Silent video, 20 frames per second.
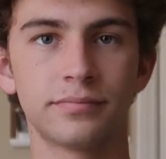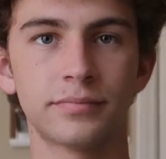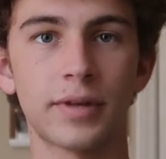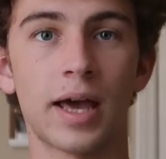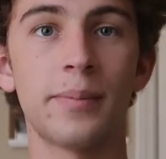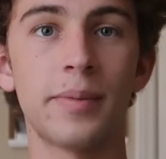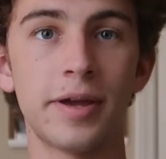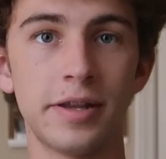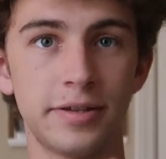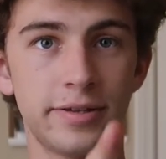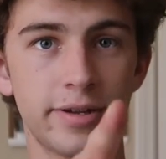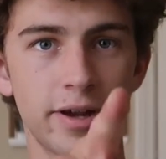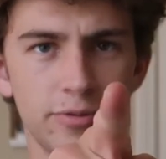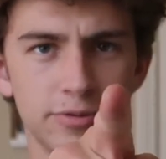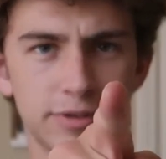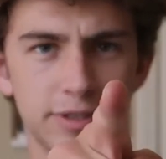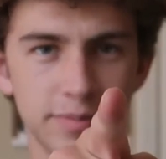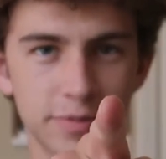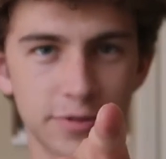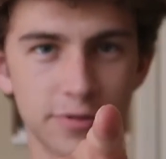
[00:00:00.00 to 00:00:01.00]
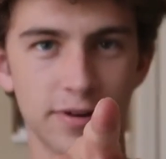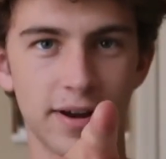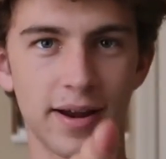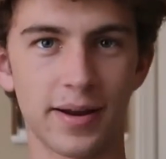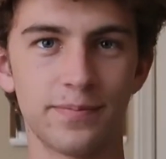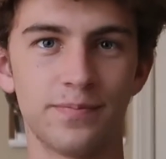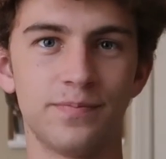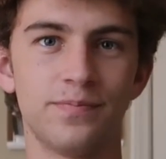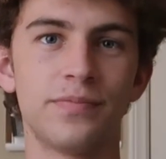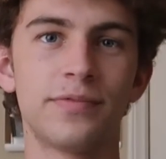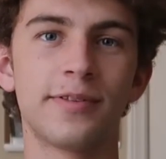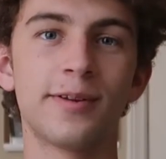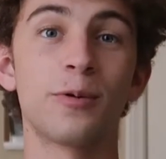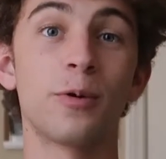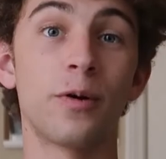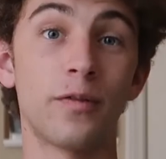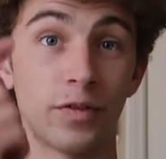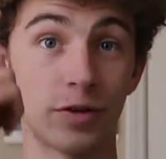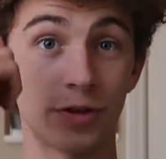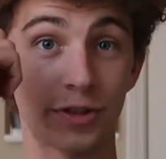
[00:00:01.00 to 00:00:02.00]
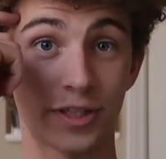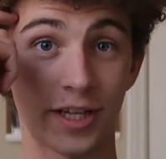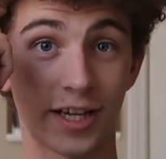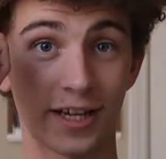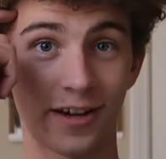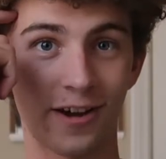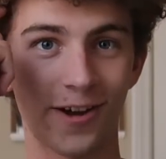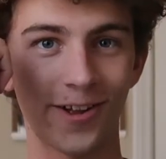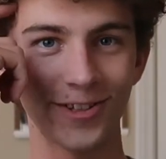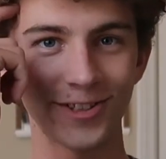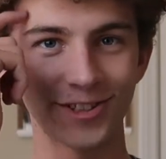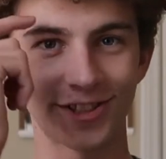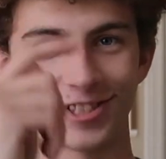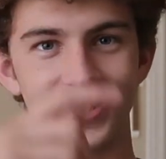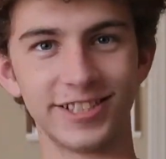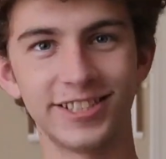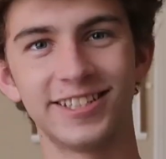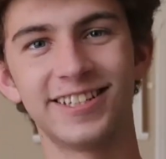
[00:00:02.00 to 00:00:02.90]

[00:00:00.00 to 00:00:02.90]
I meant don't subscribe. Reverse psychology.